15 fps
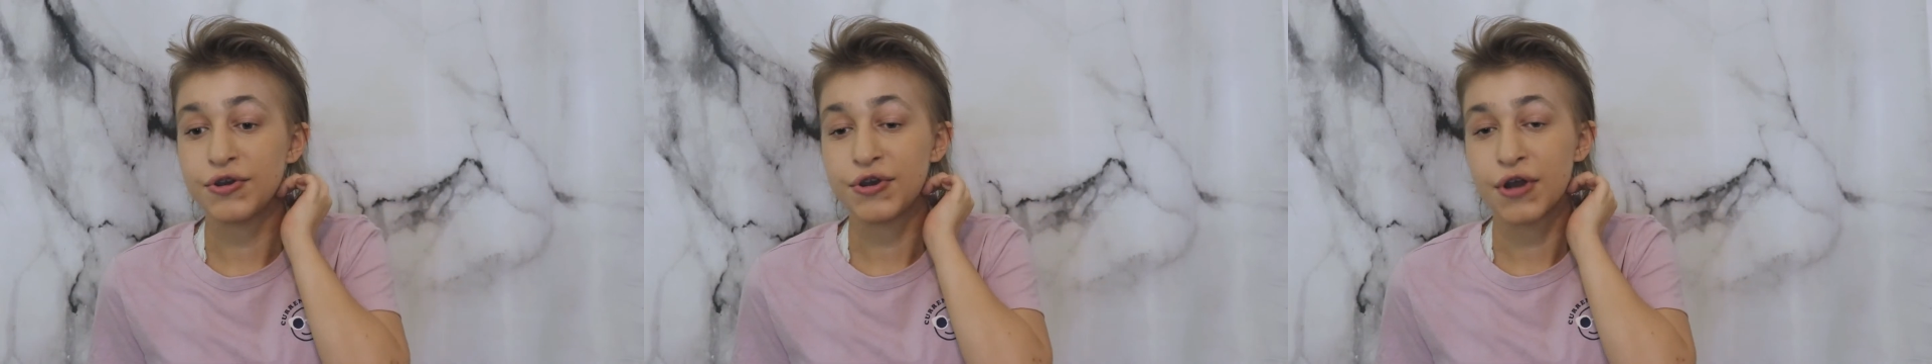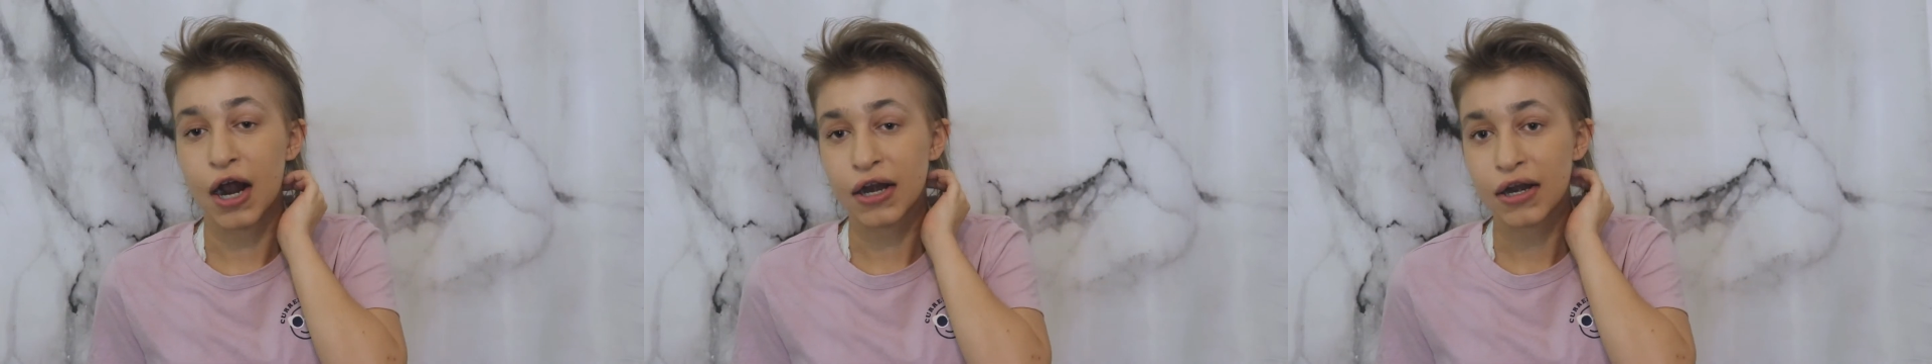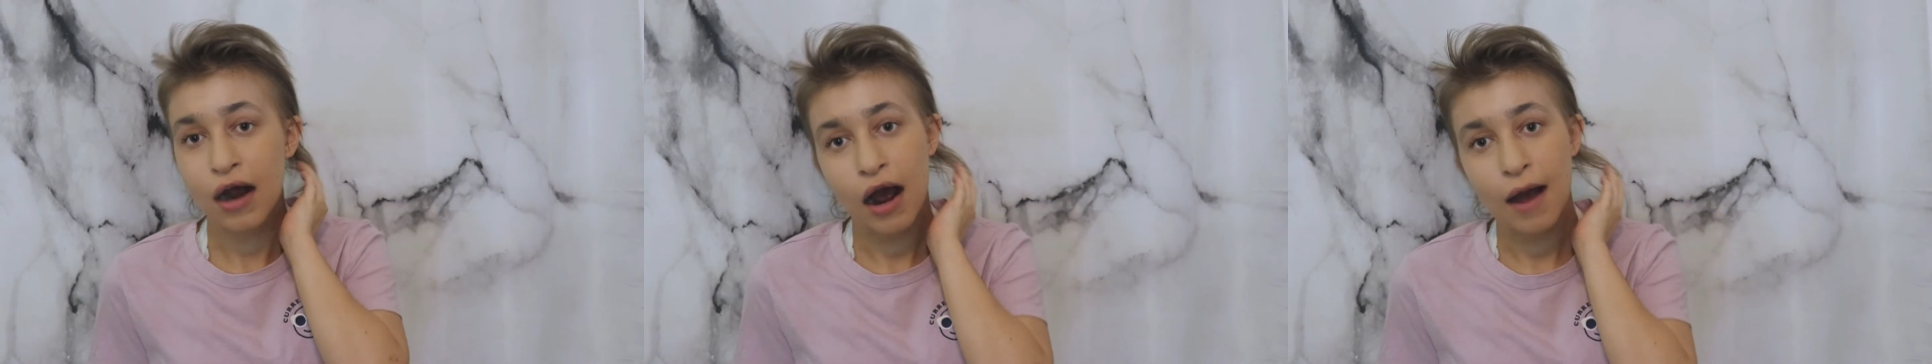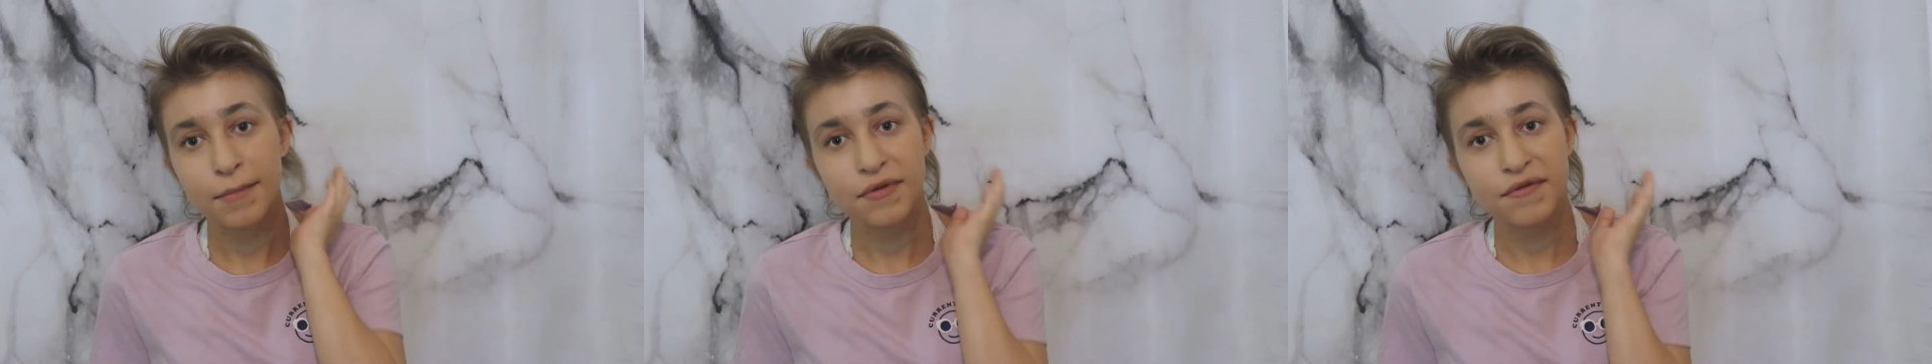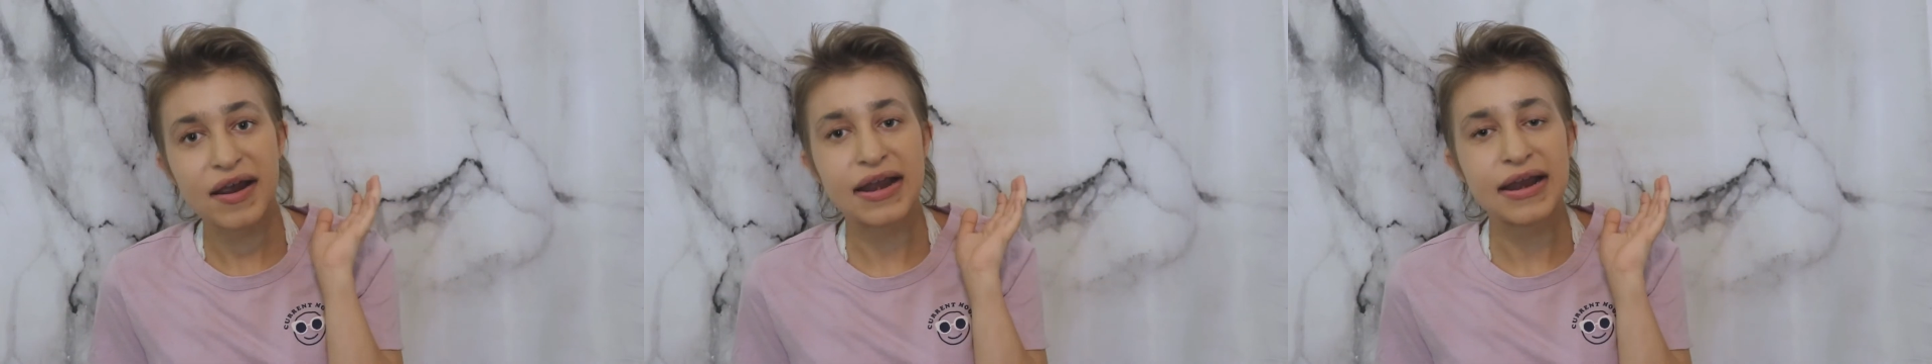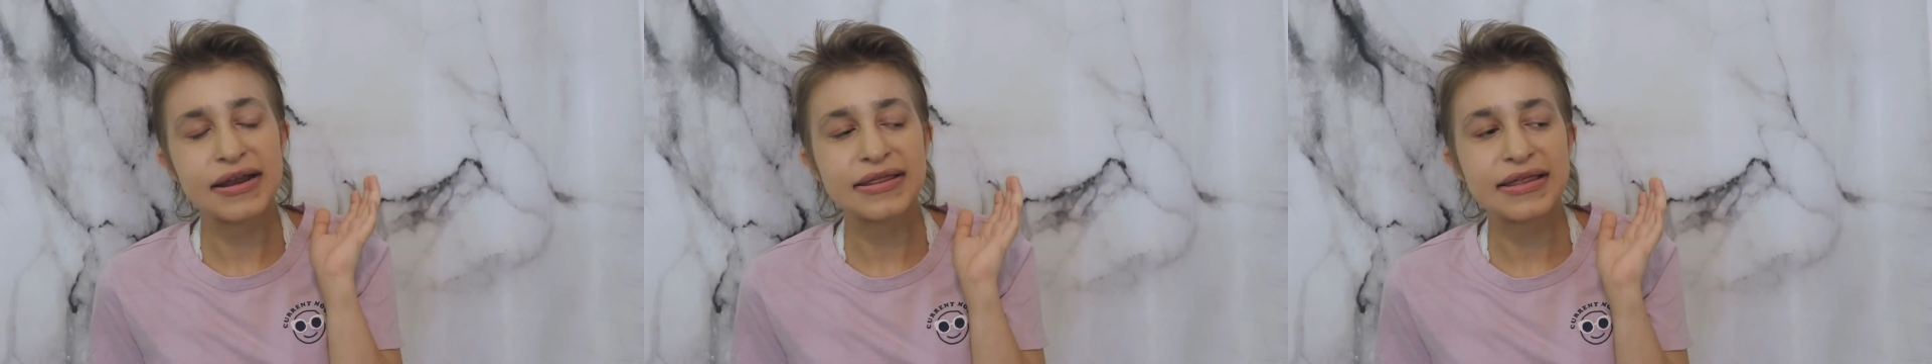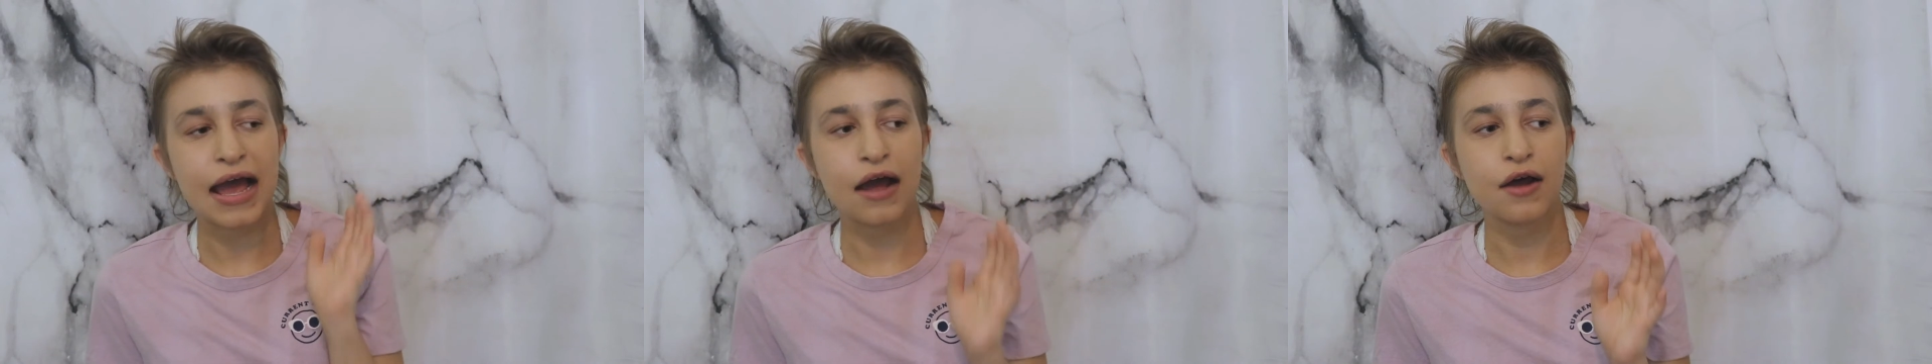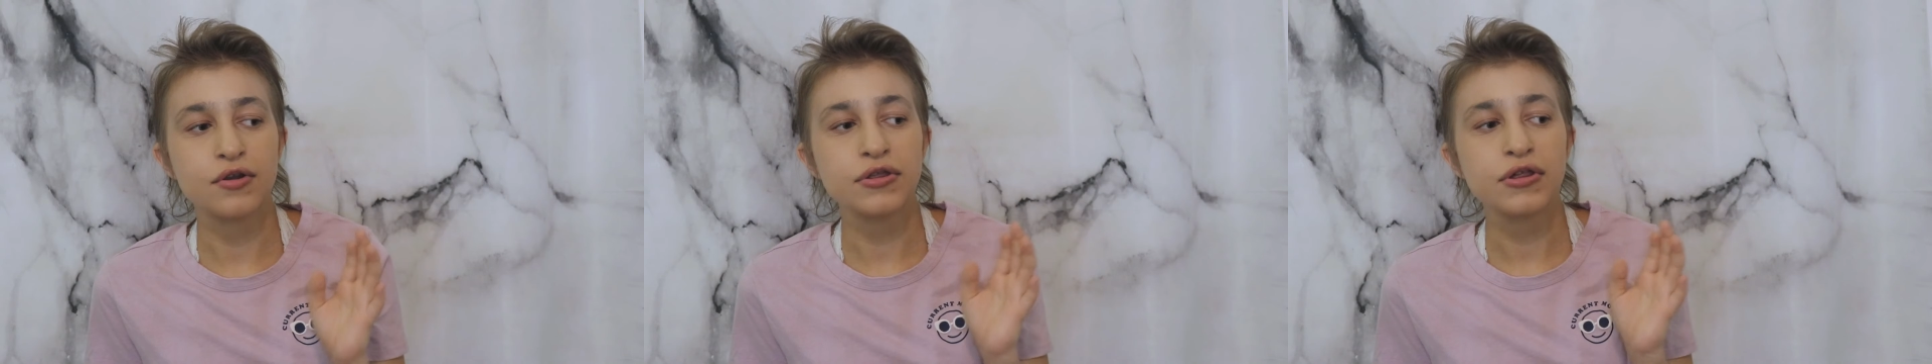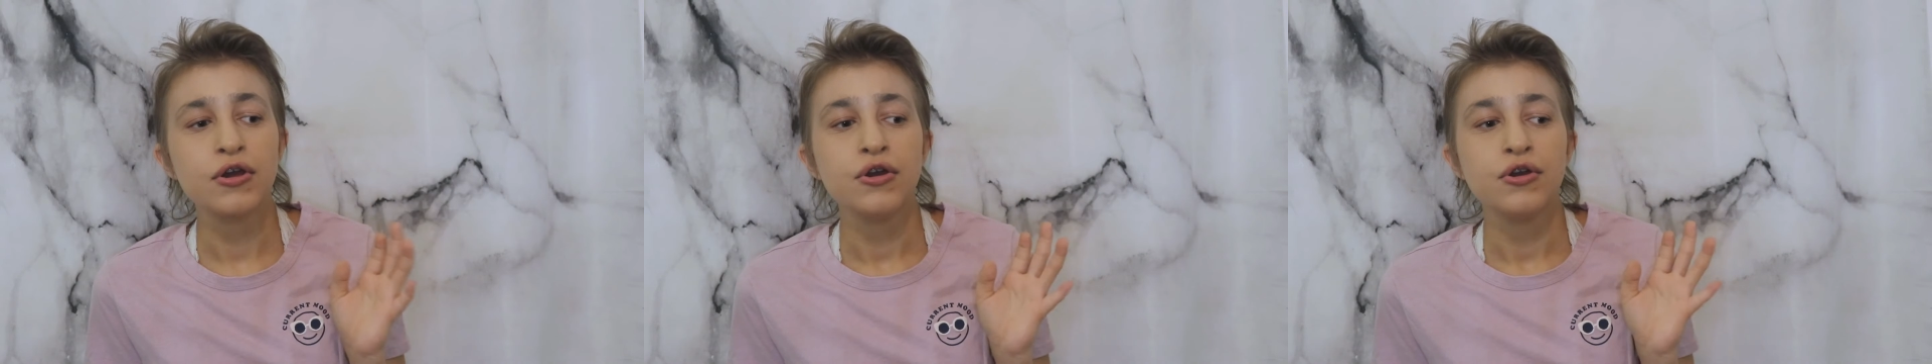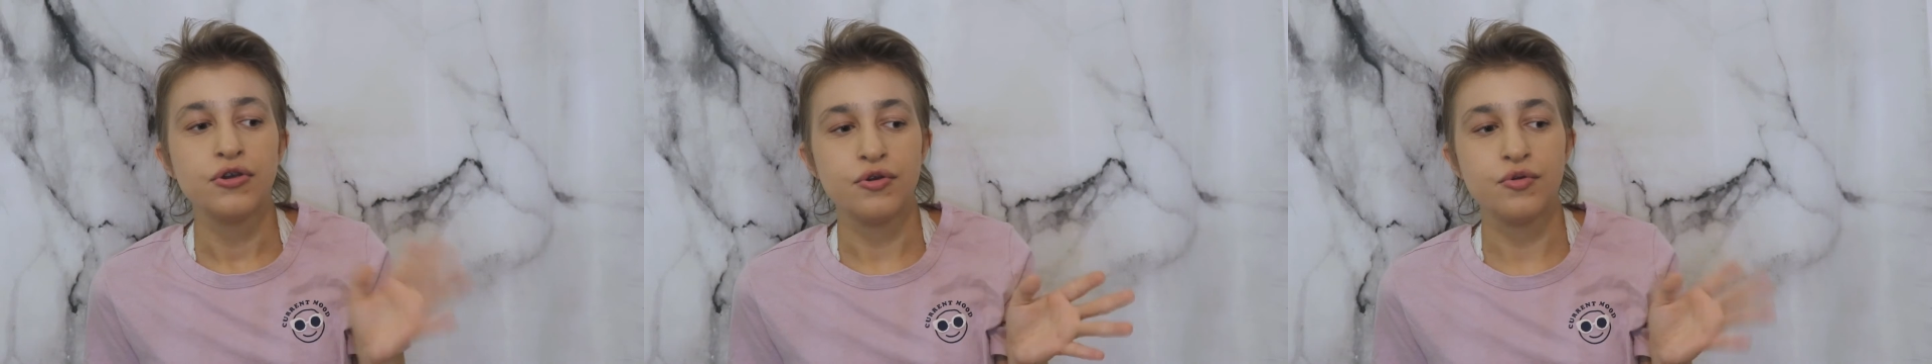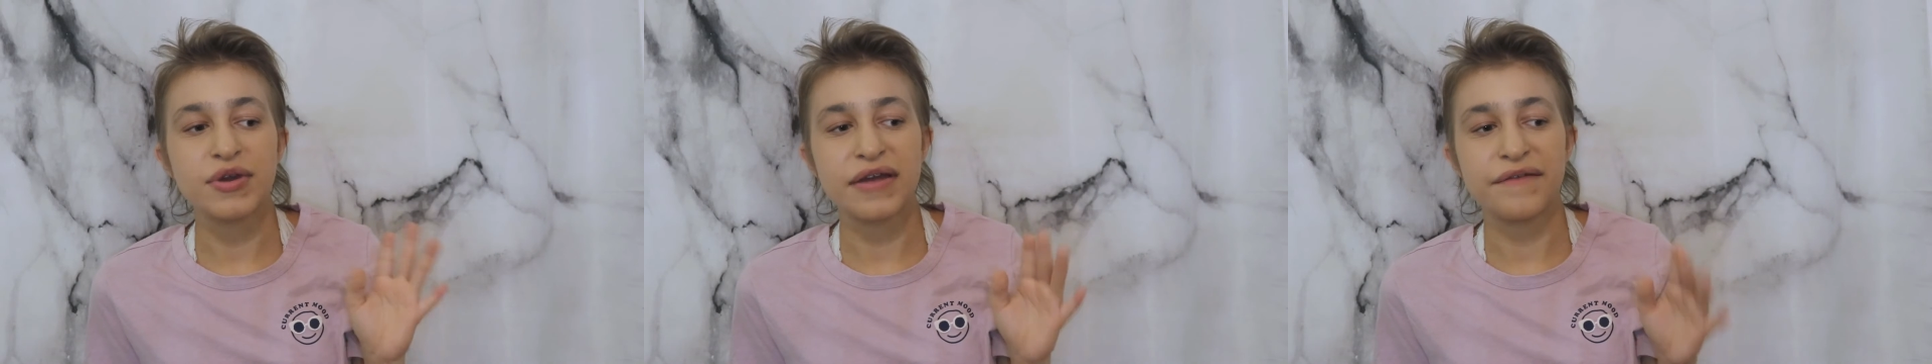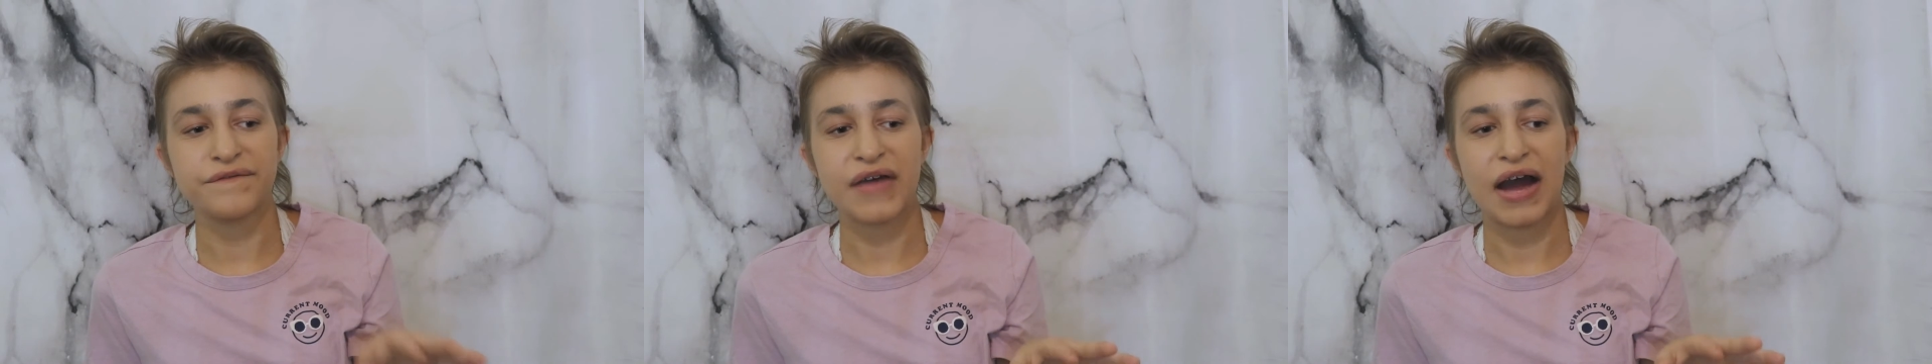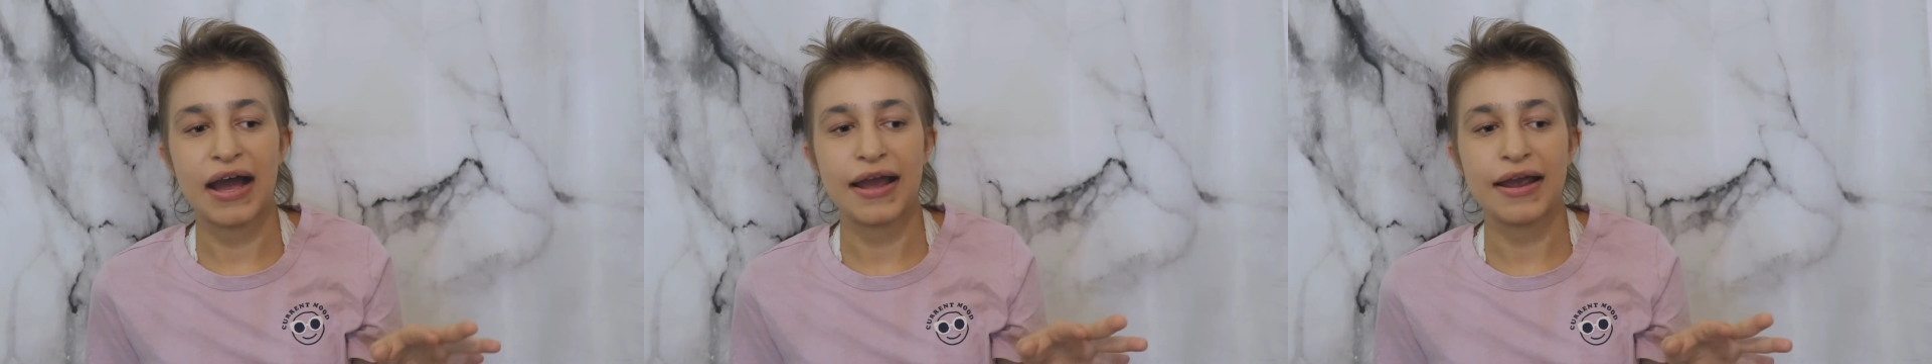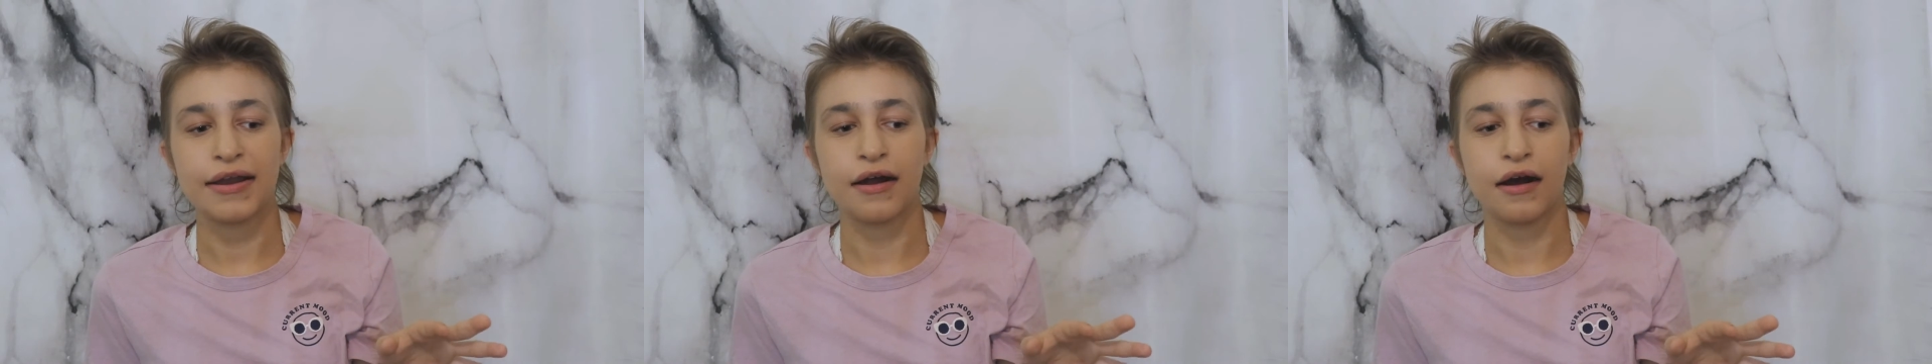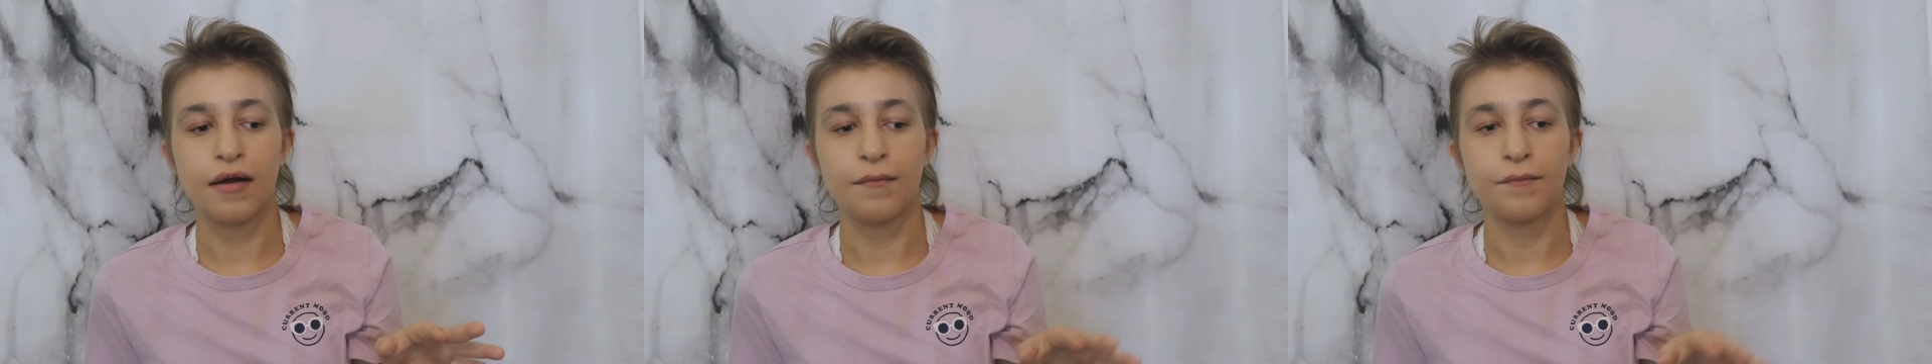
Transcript: non-copyrighted sounds, you can find